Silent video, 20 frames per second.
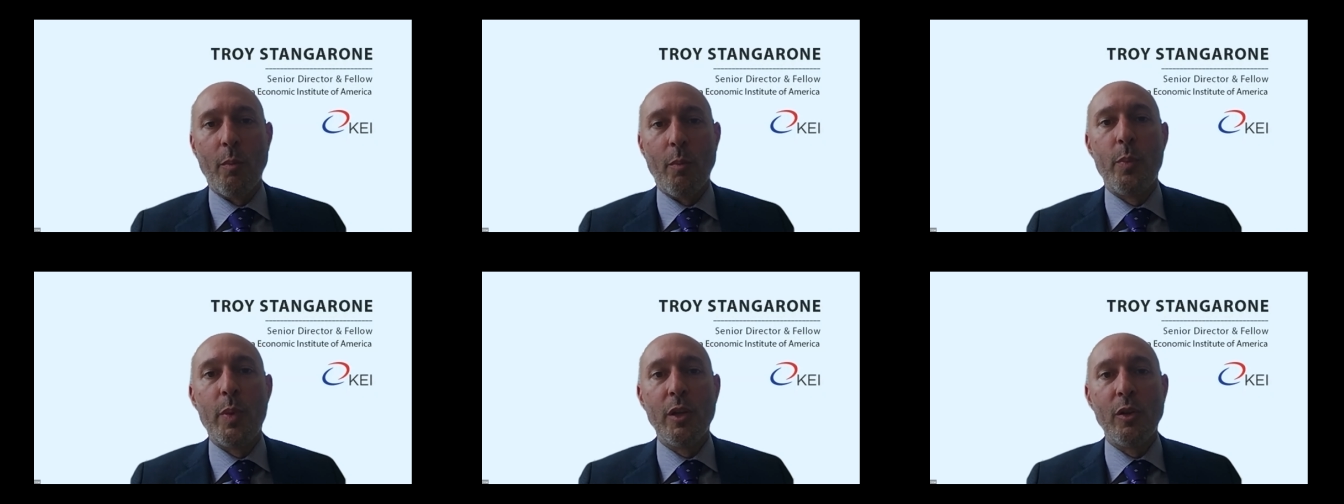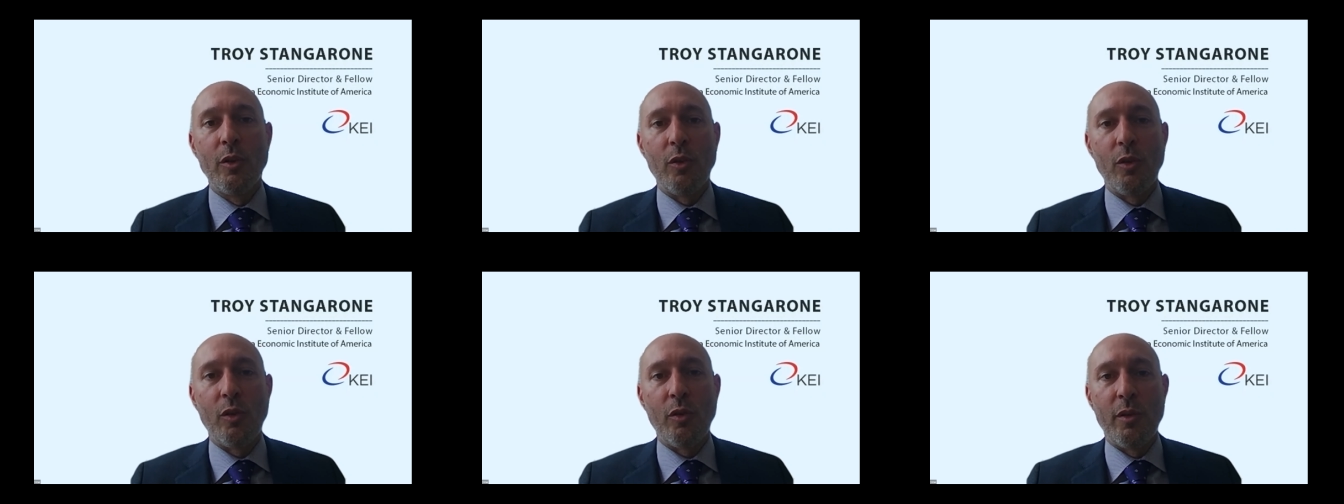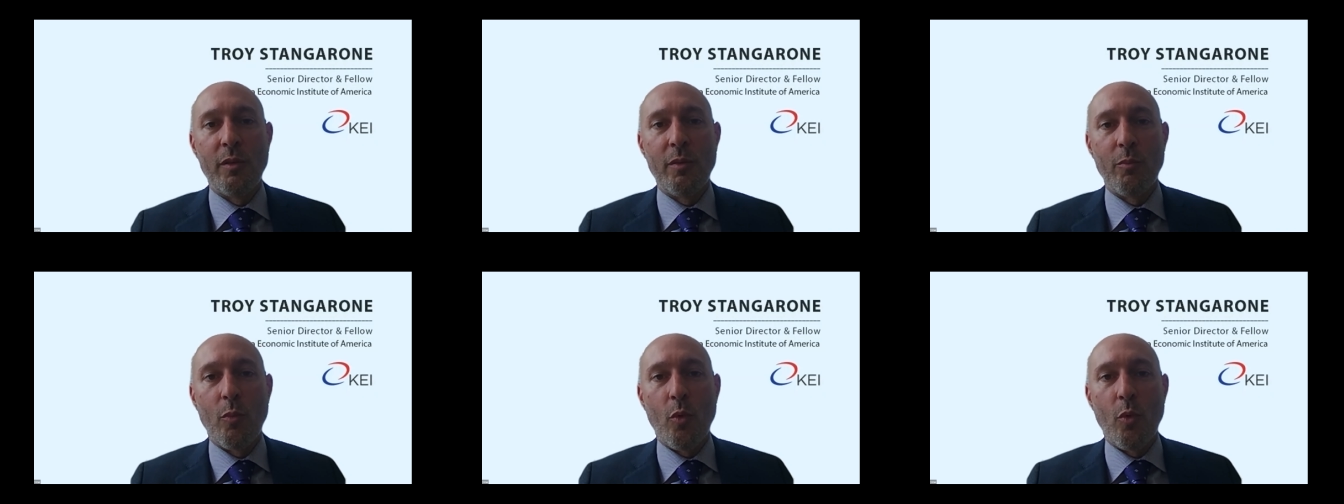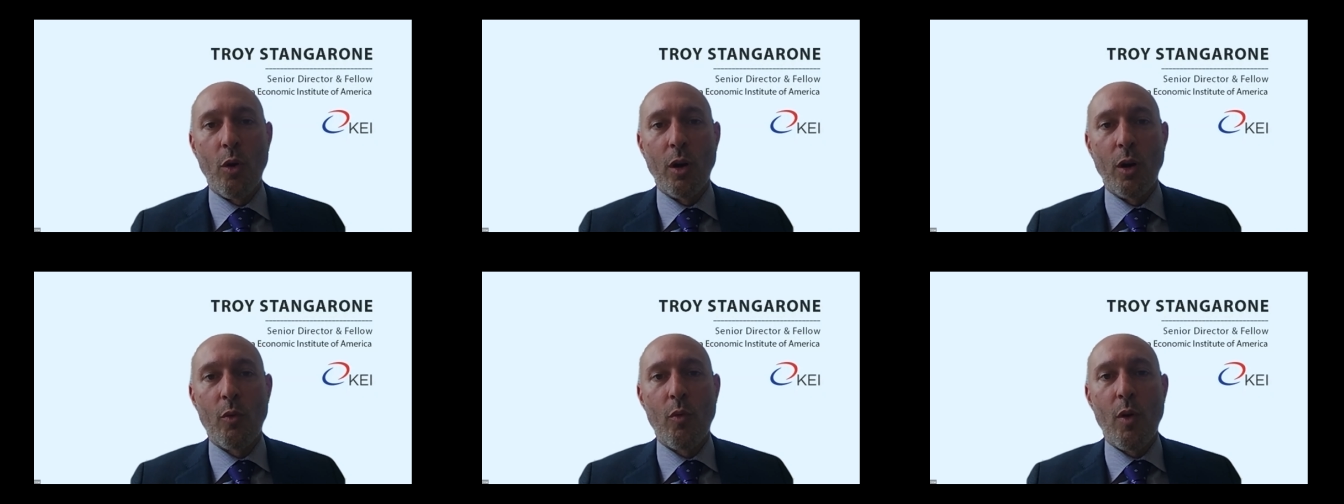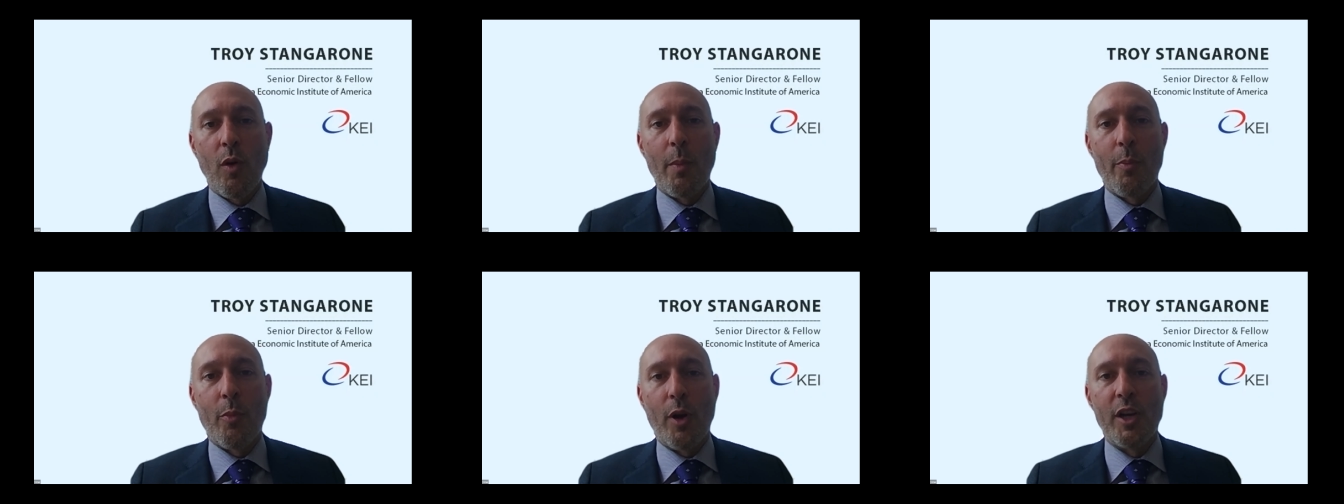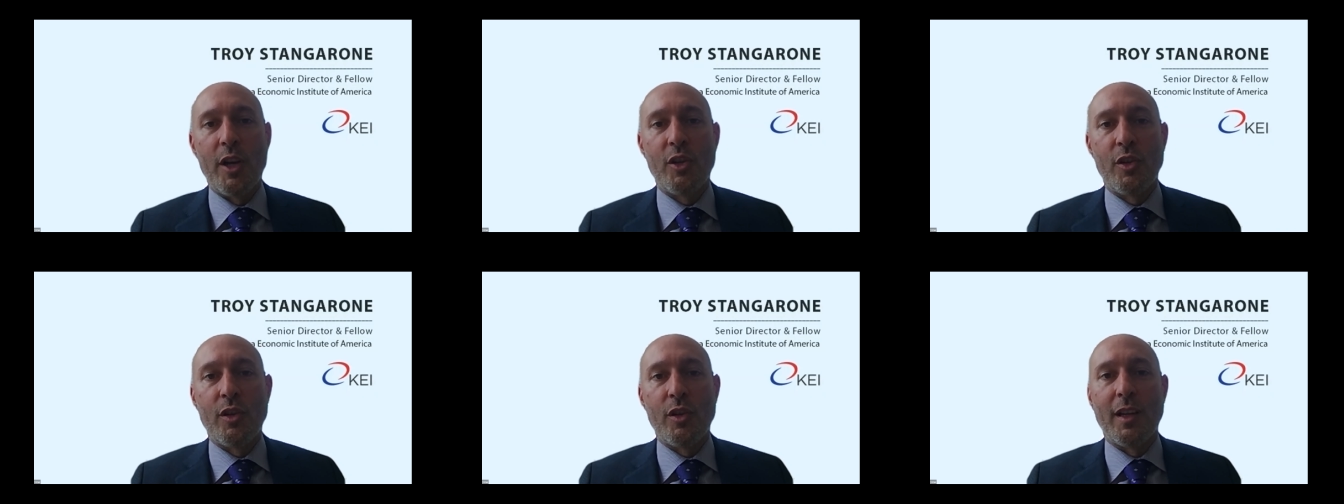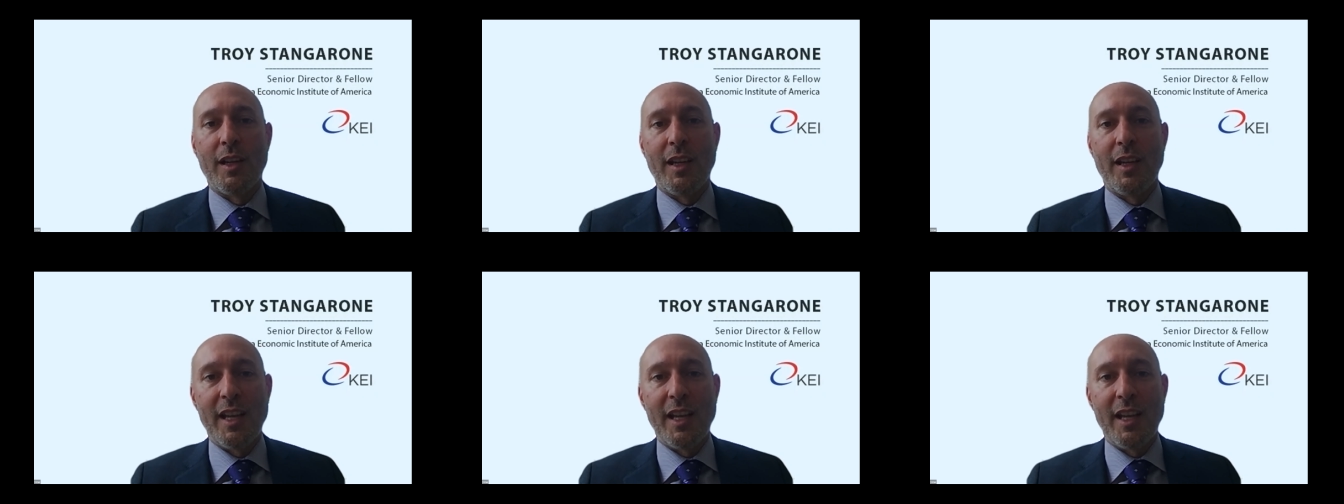build more cooperation
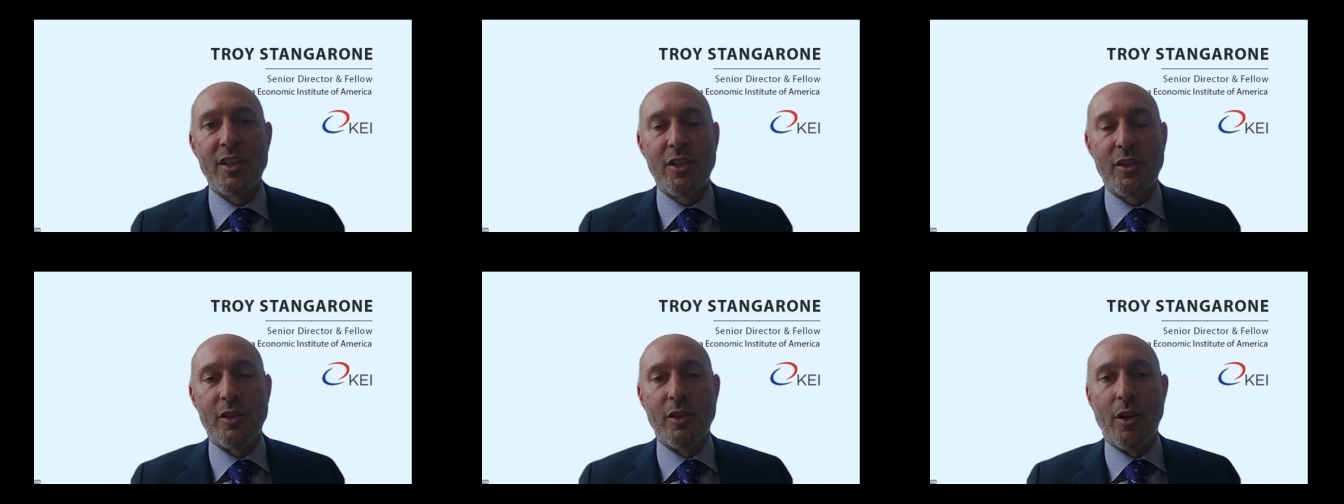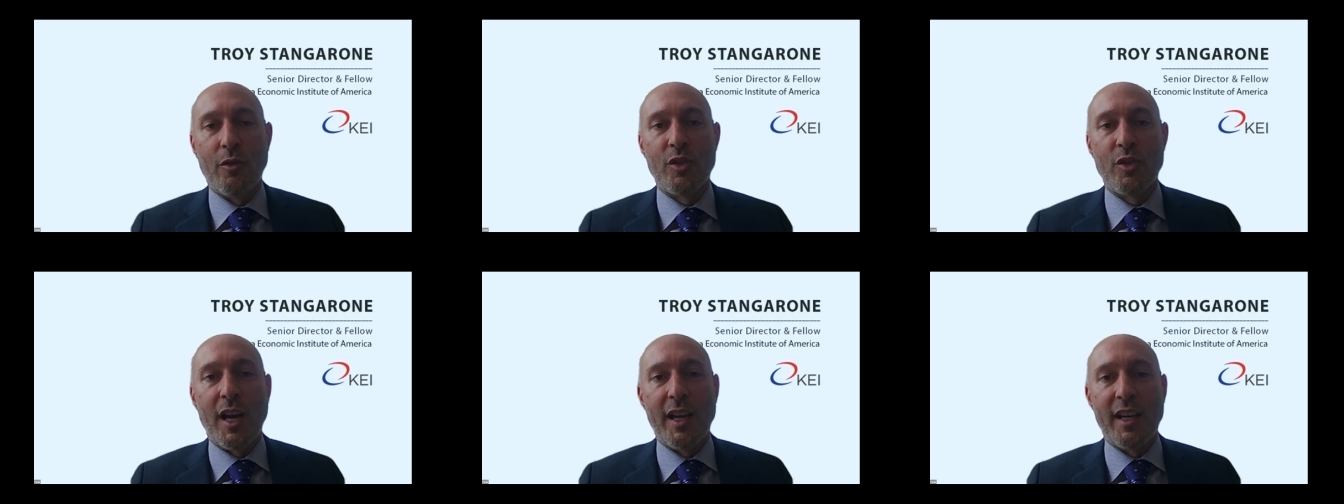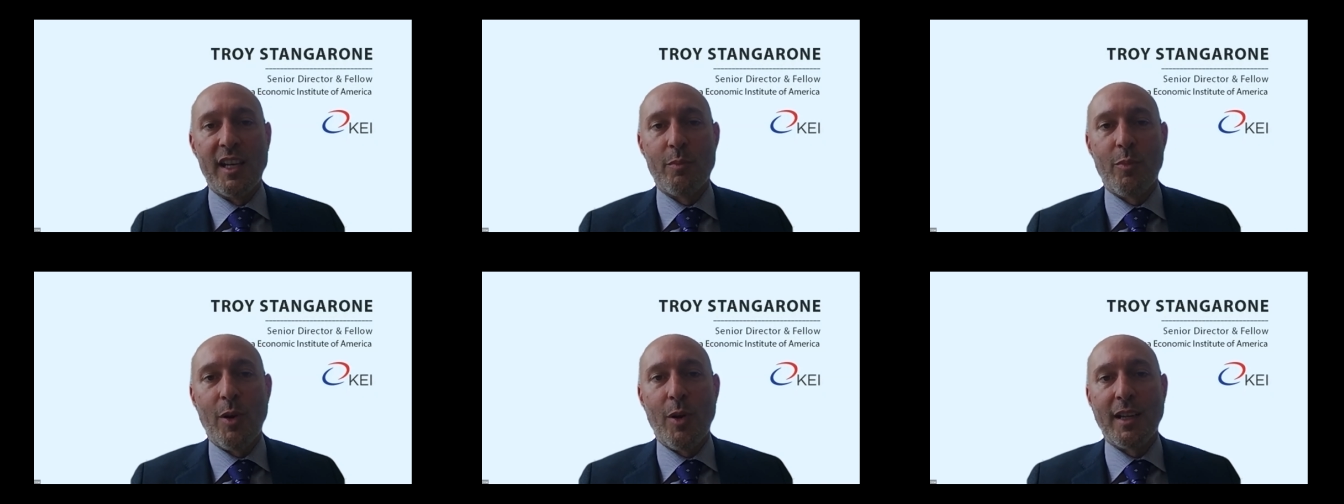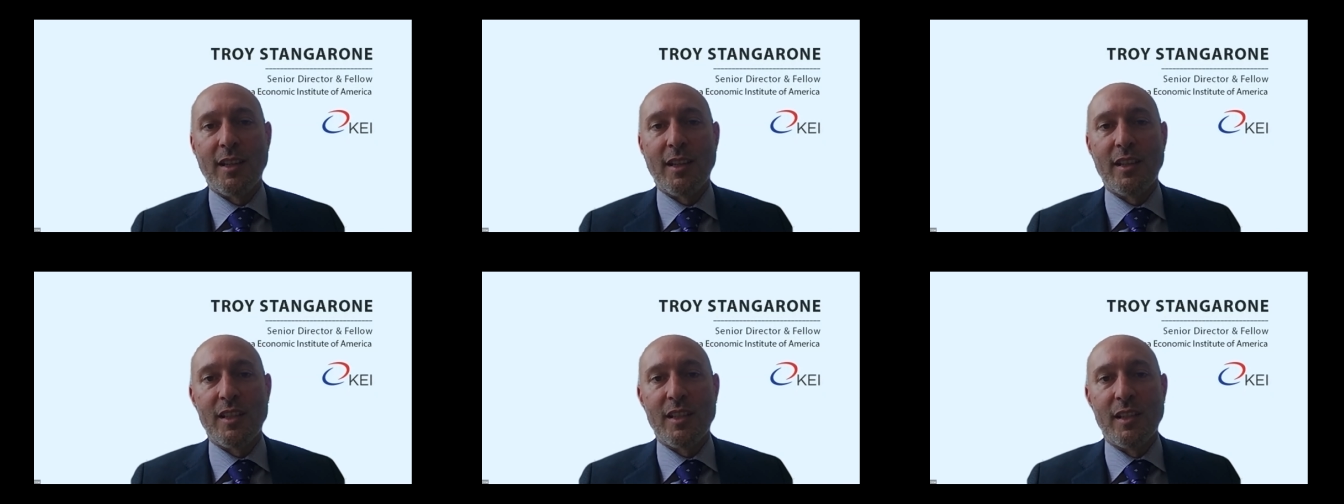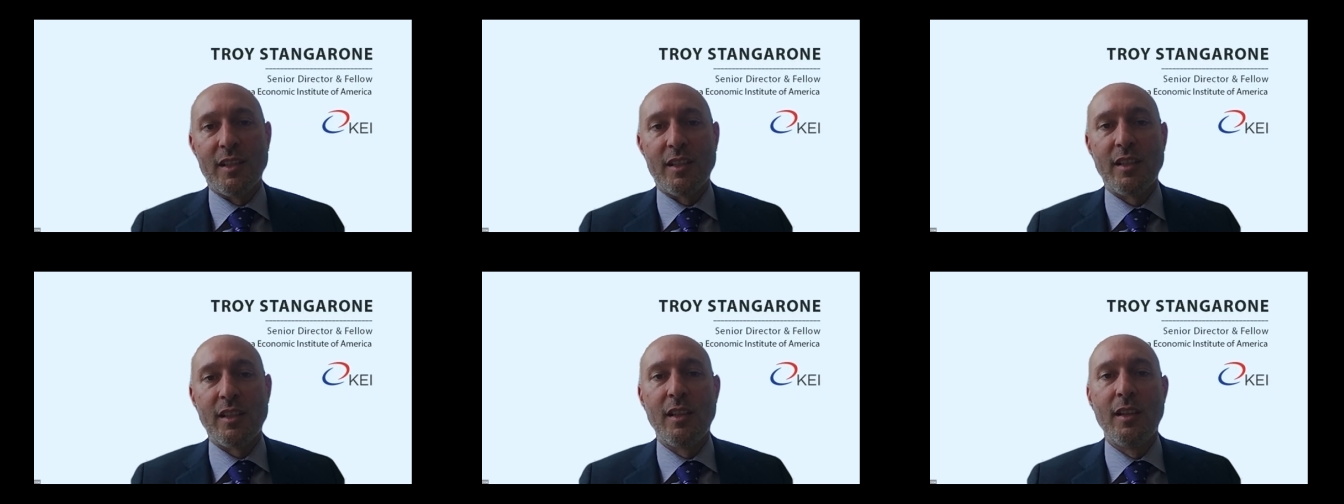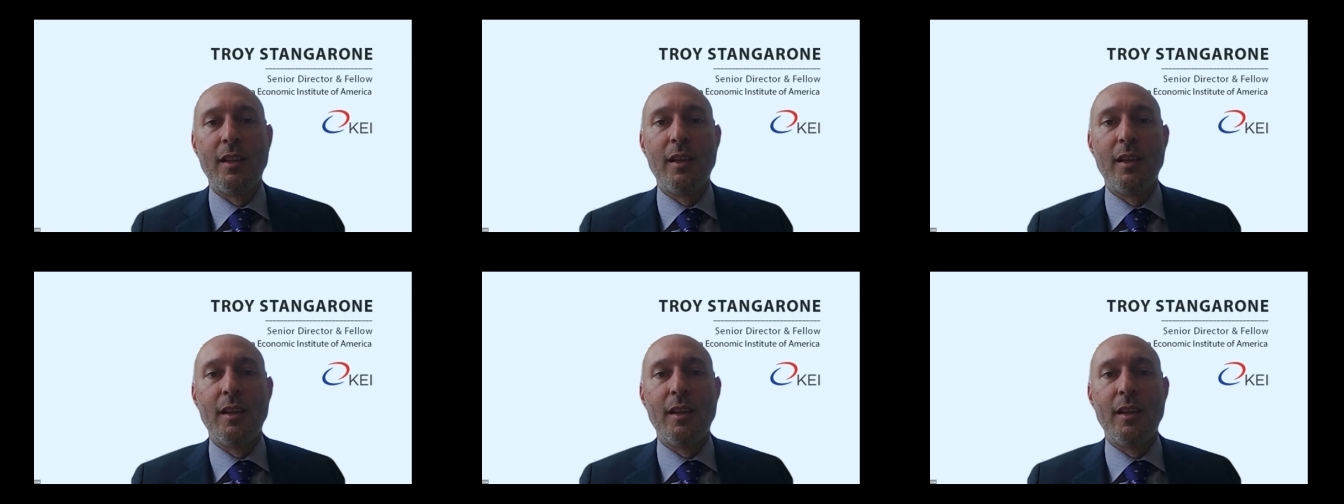against, Chinese practices